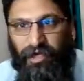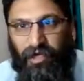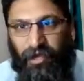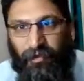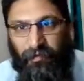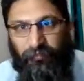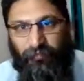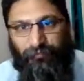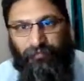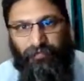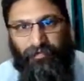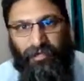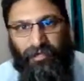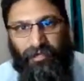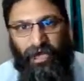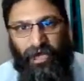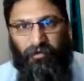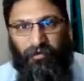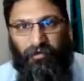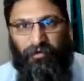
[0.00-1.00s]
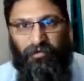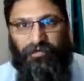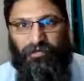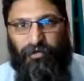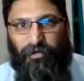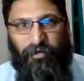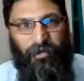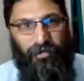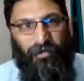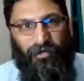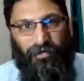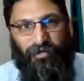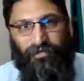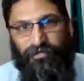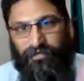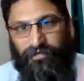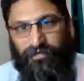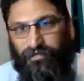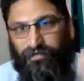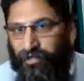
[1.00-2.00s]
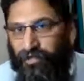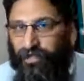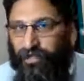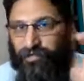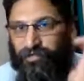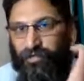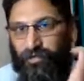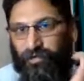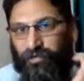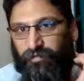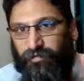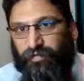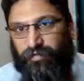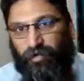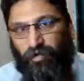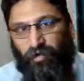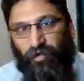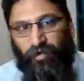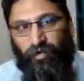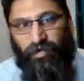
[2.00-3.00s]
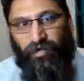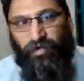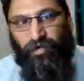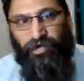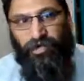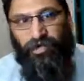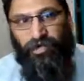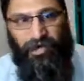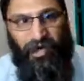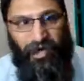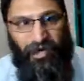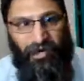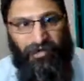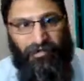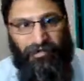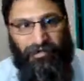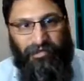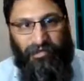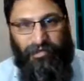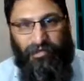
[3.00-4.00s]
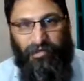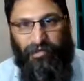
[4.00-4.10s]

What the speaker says: And also, this video is going to be recorded and